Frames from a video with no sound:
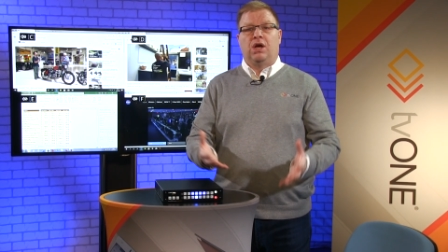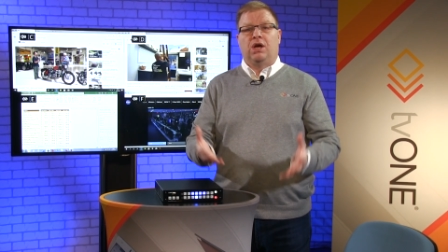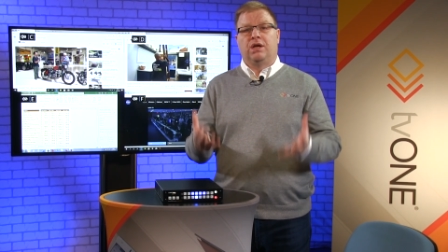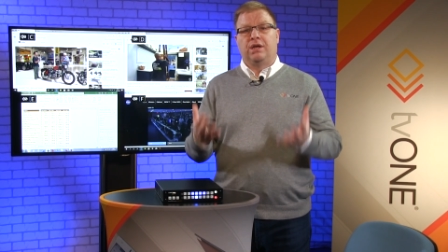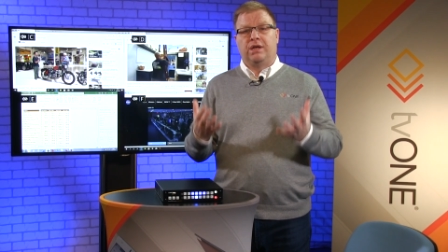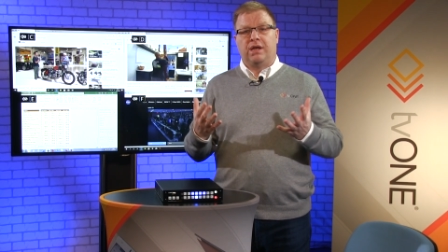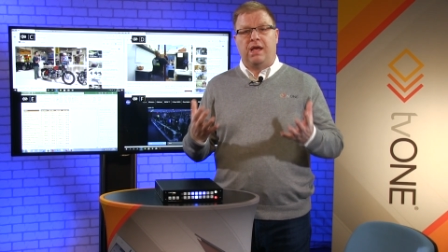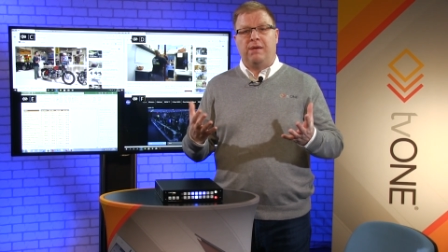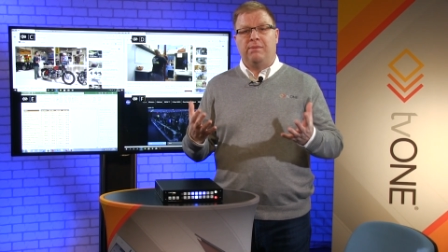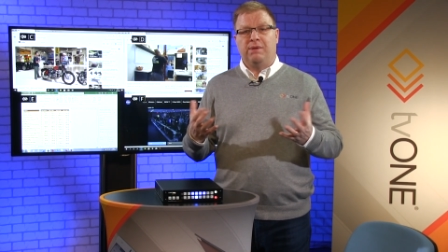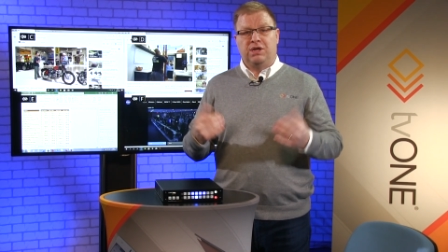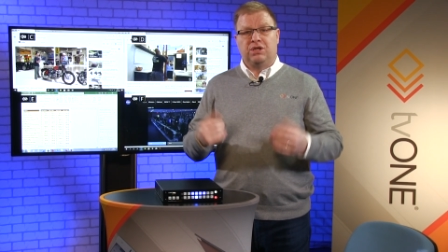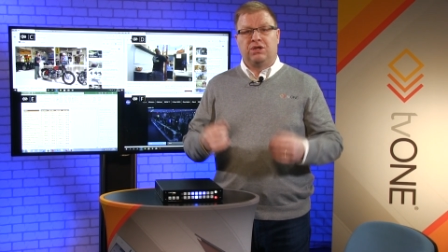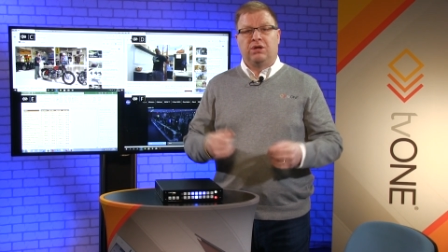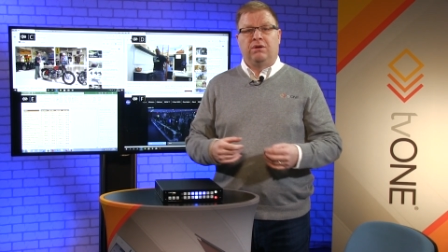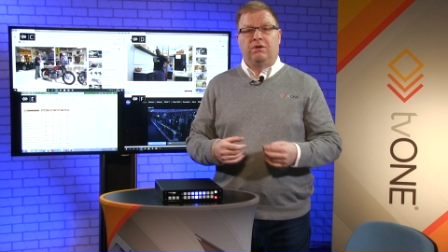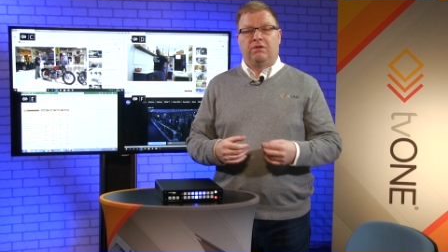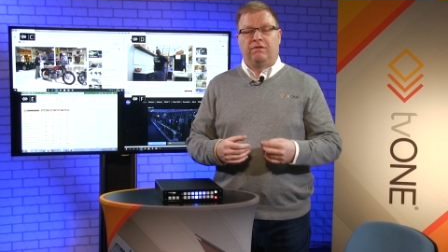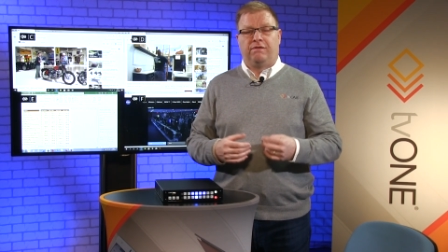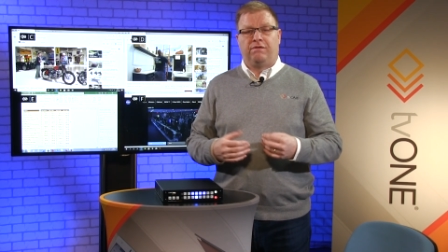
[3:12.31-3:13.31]
an
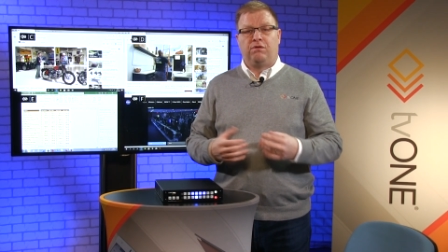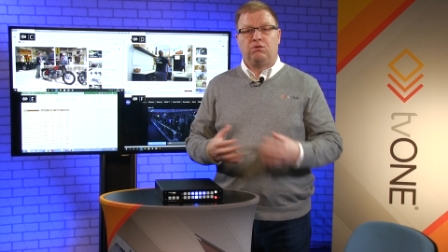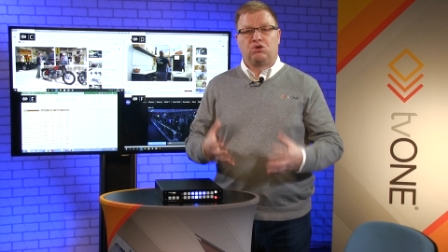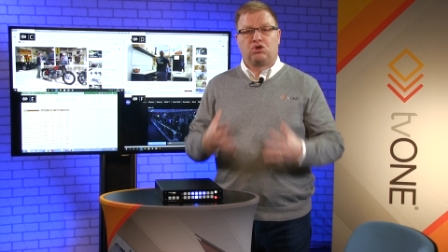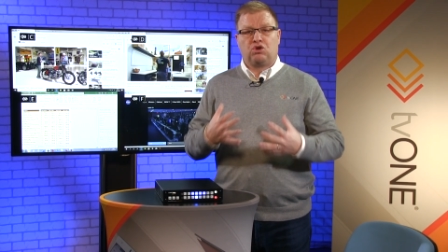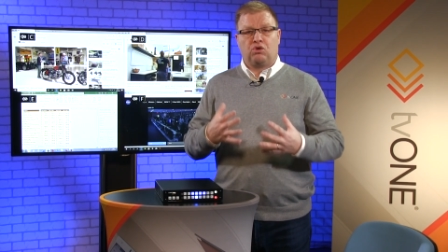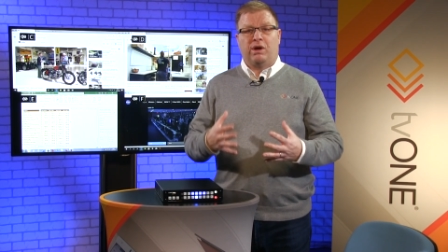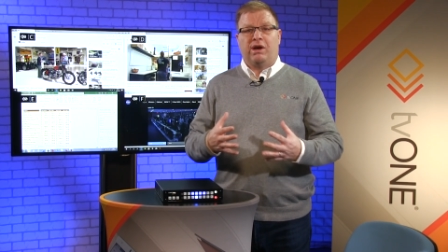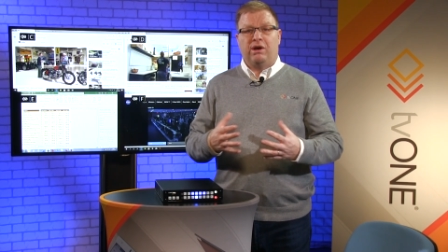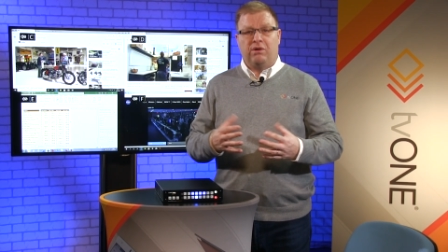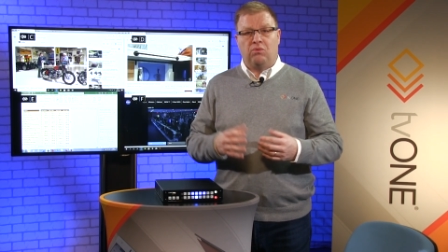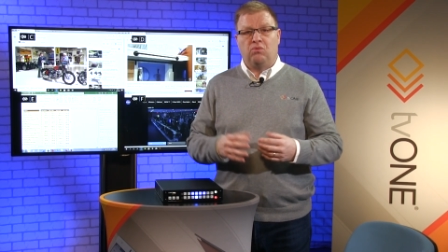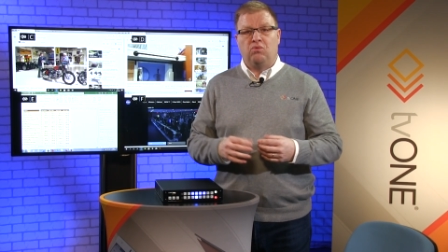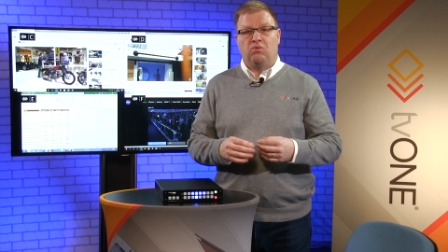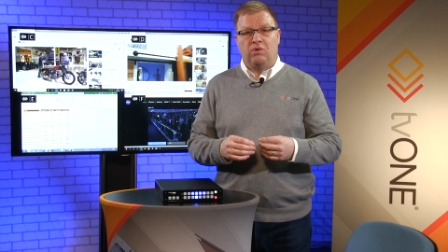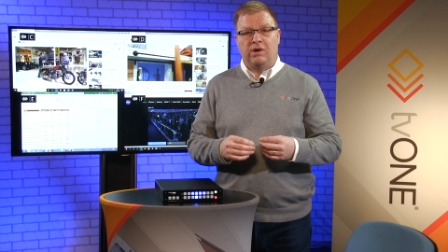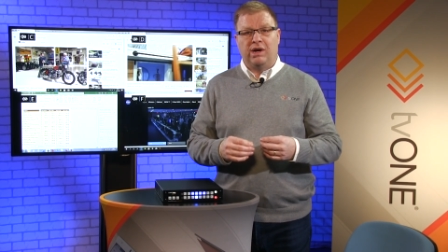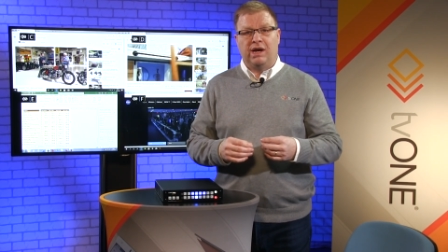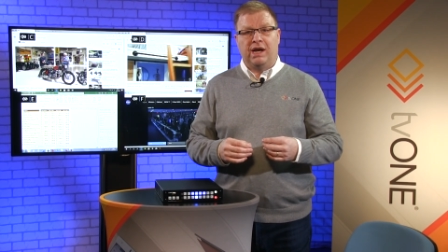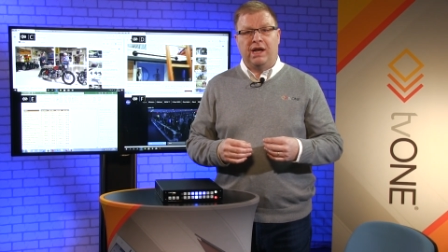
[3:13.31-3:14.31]
image full screen
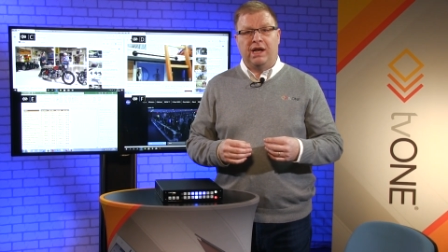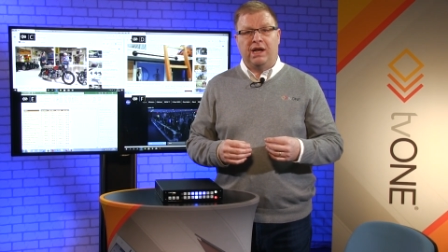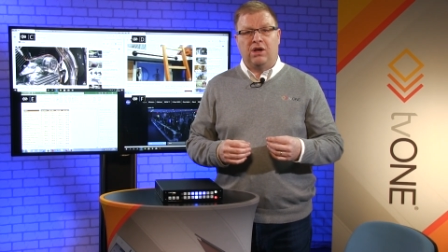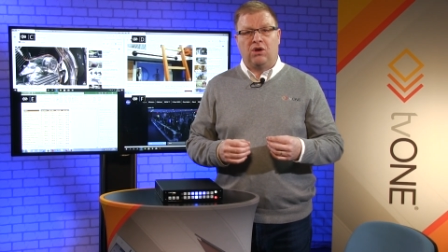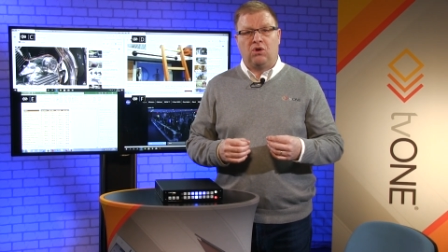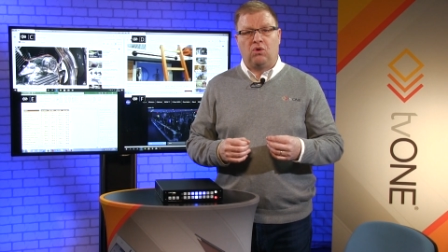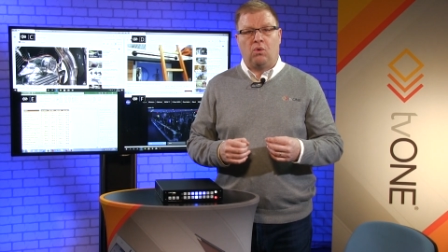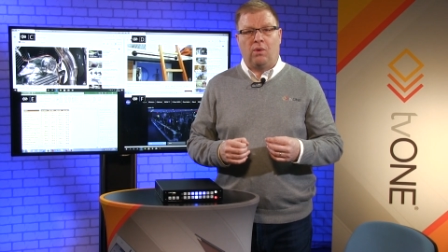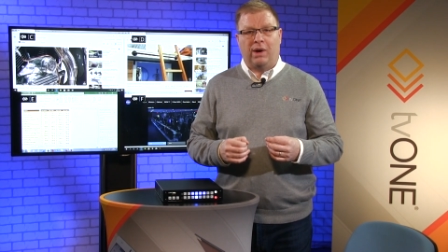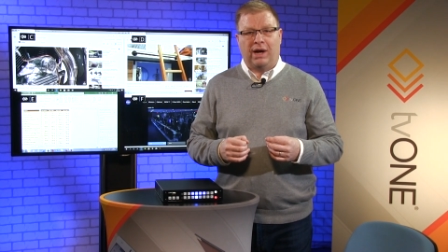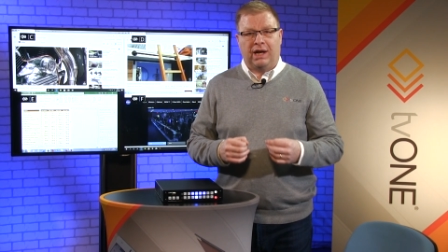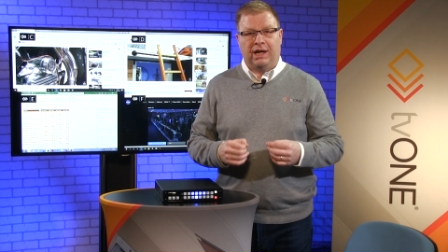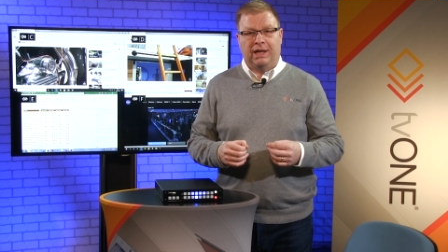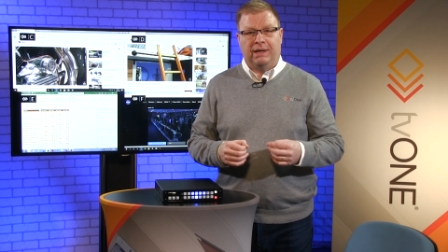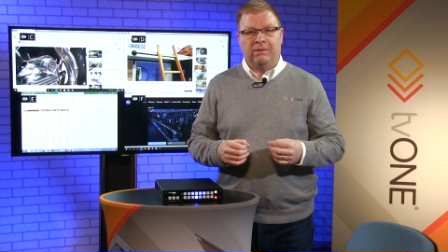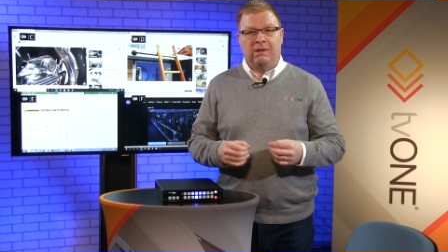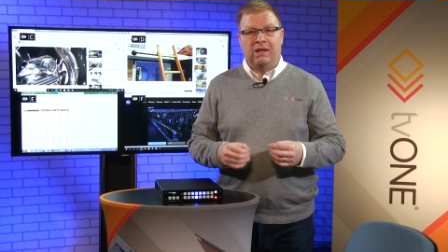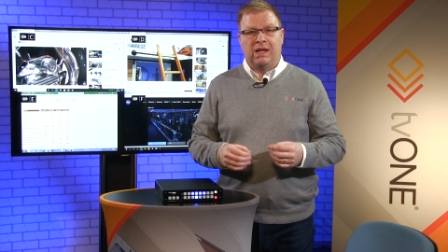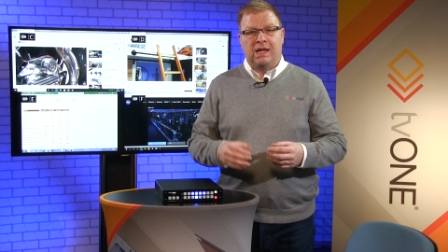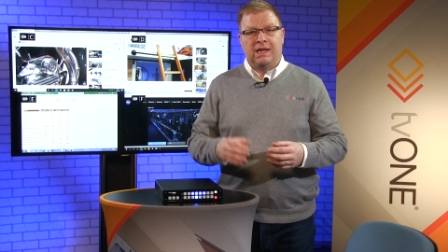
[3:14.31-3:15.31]
really
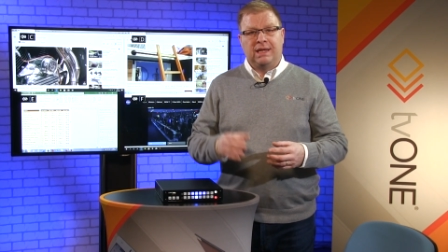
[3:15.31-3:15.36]
quickly.